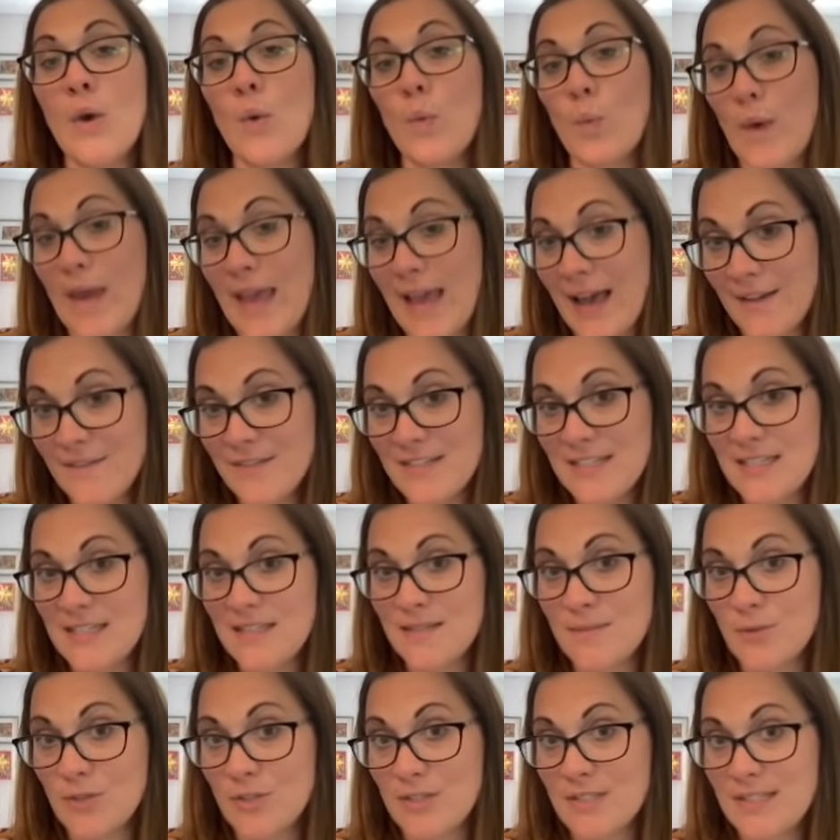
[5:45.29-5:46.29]
We have seen
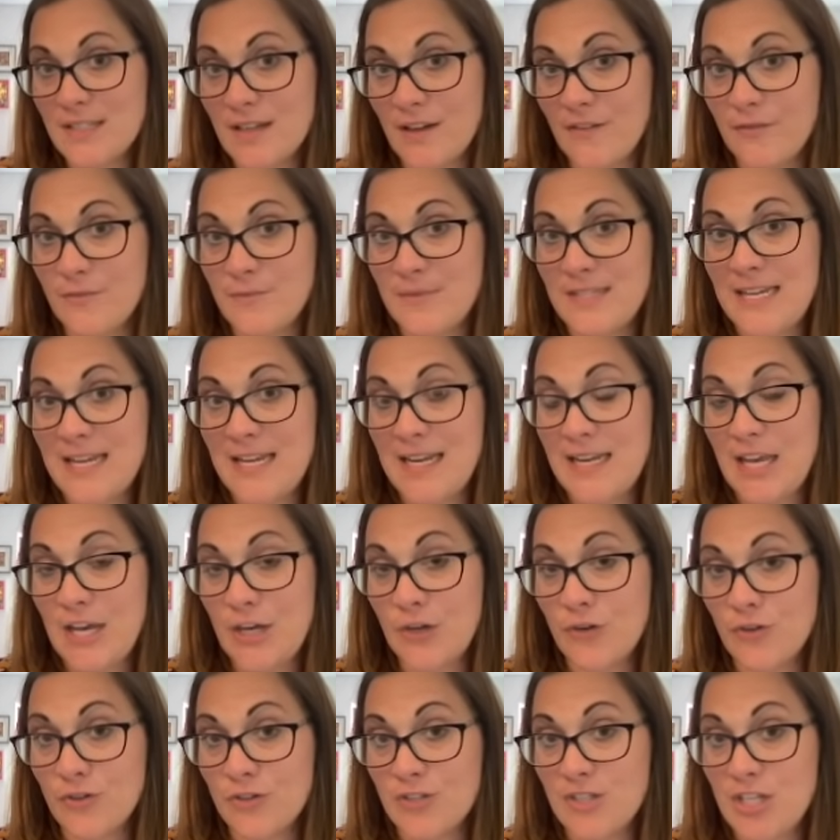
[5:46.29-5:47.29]
some good stuff from Tierney
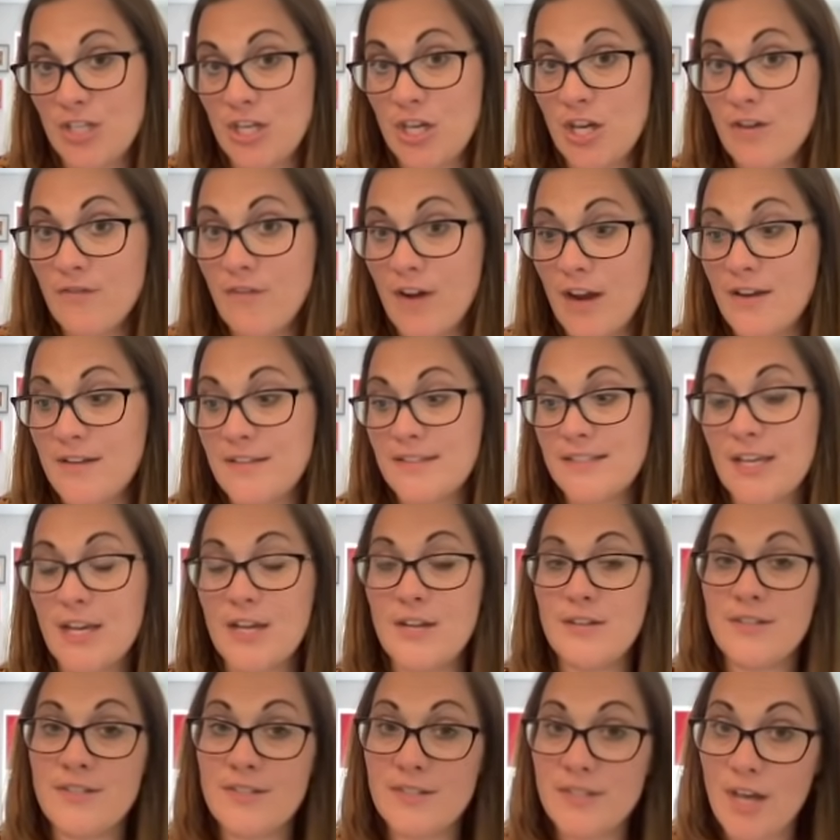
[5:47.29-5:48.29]
across the Euros
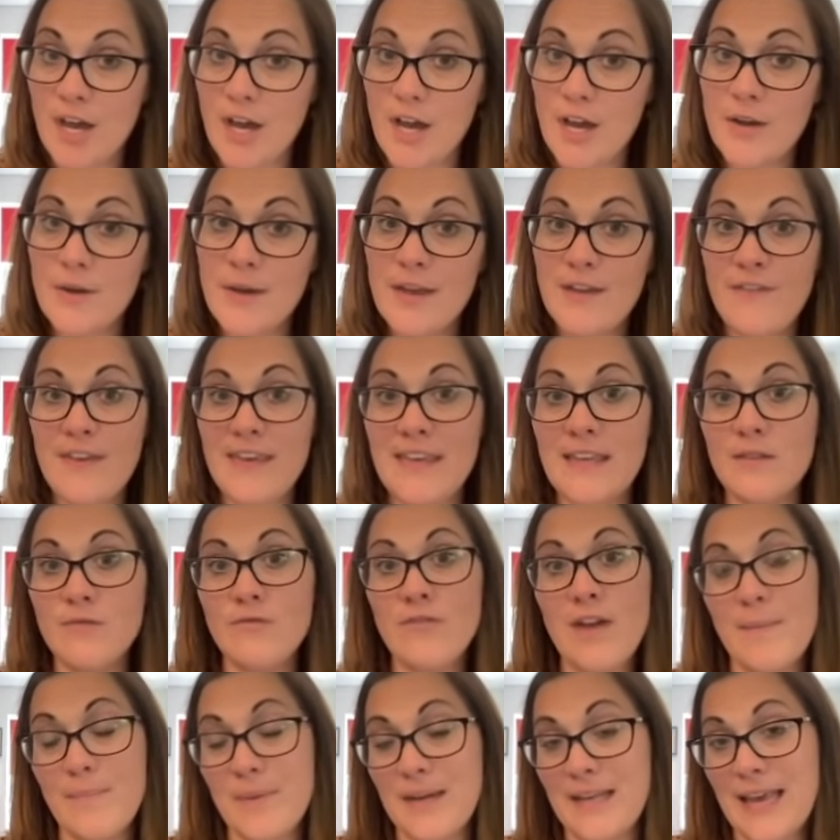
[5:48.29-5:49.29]
though, so if he can
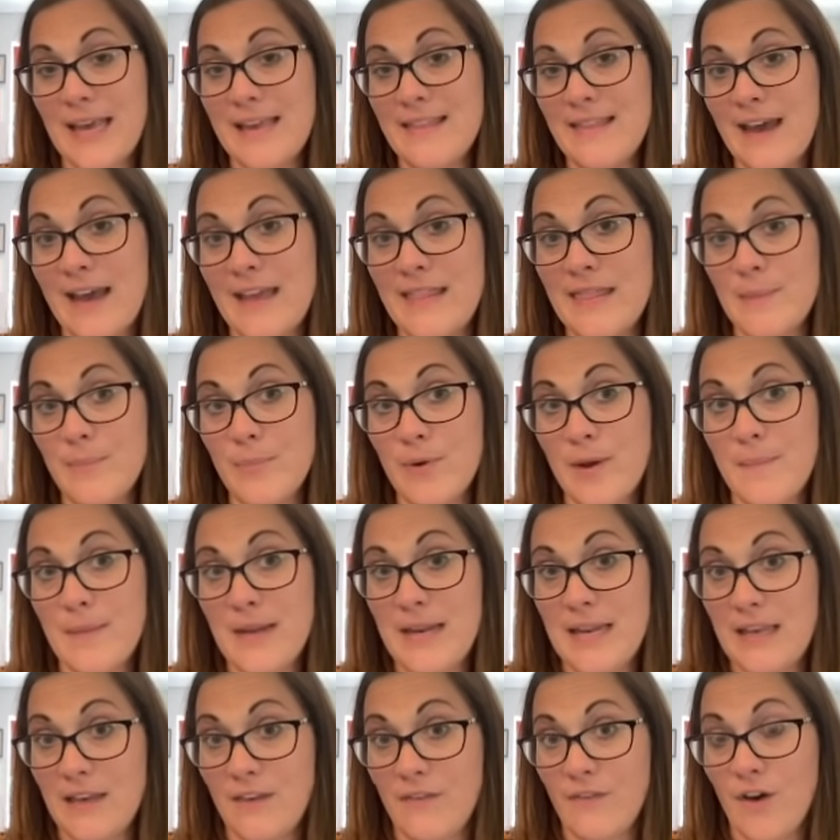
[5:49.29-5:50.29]
replicate that in the Premier
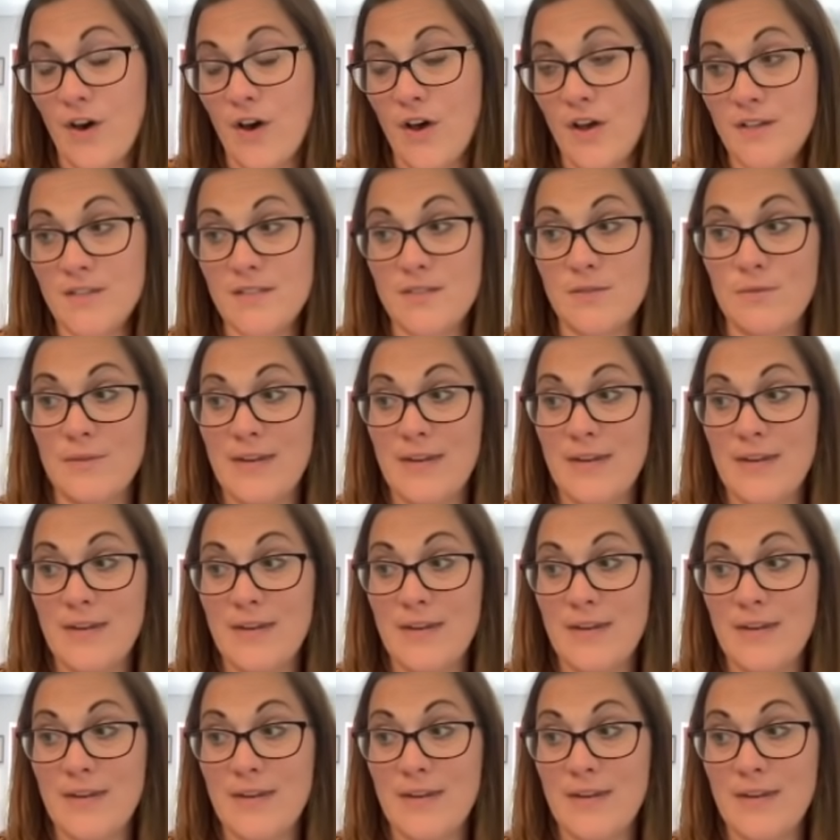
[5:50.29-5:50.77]
League for Arsenal